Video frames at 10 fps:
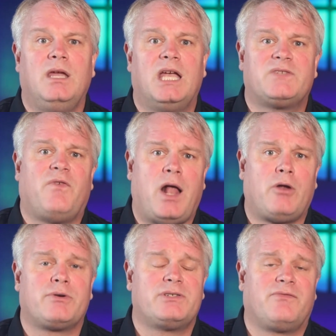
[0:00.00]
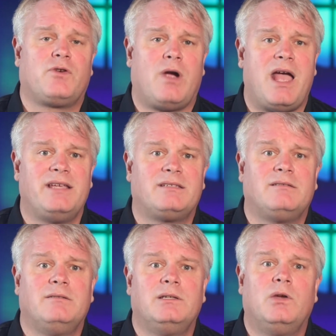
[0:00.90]
As followers of Christ,
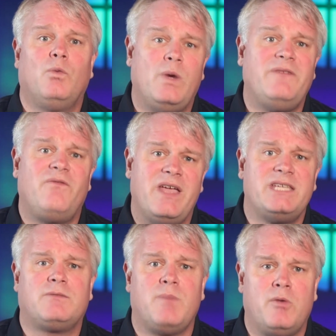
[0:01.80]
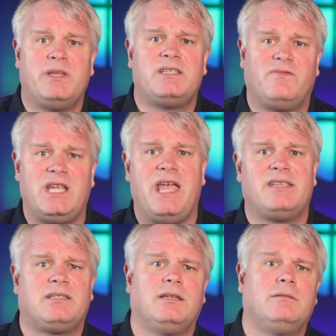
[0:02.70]
we face moments of
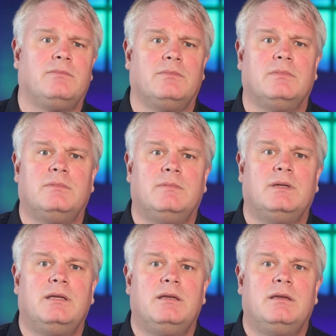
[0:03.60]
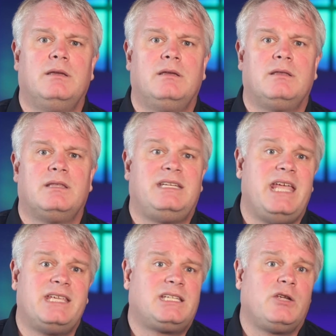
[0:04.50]
testing. The
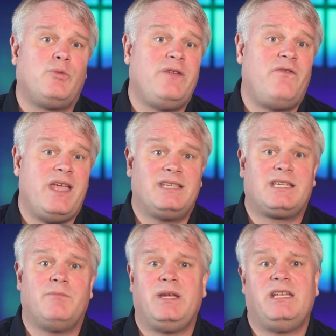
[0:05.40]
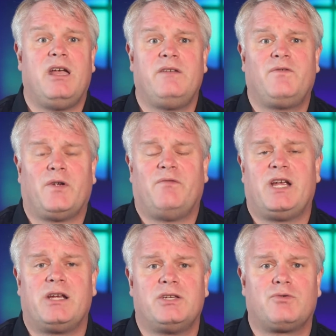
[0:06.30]
testing we face can be done for
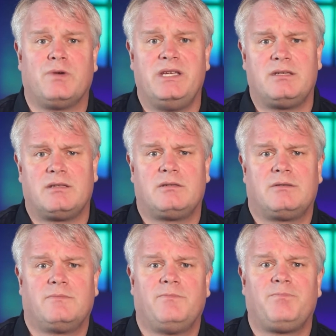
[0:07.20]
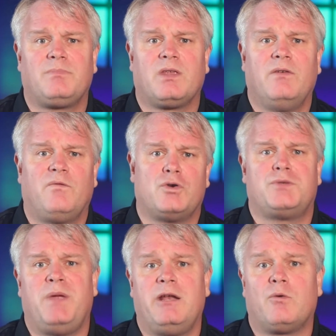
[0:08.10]
various reasons. 1
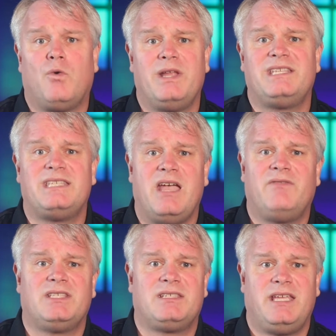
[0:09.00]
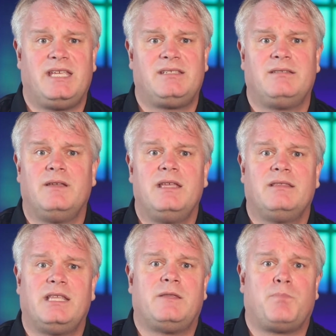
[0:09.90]
Peter 1 7 says
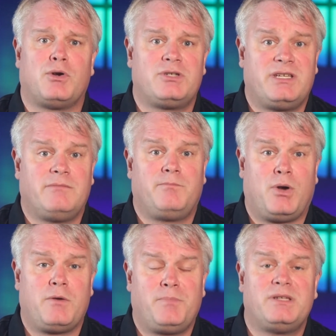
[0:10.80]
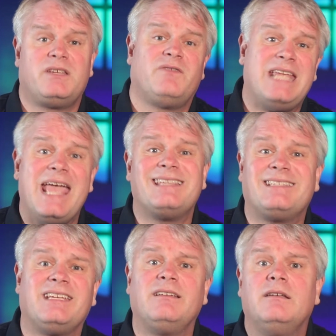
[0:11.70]
that the purpose of
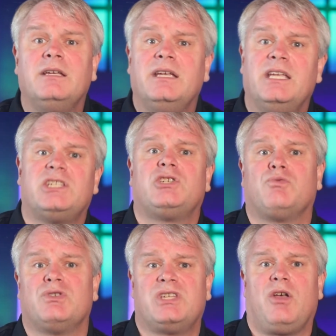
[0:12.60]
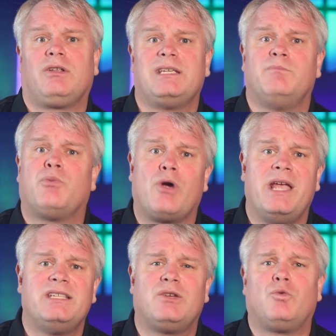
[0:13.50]
testing is to result in
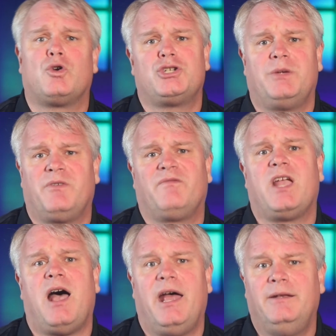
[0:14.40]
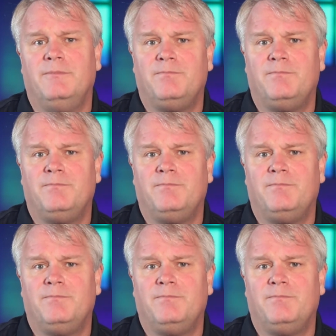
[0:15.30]
praise and worship of God.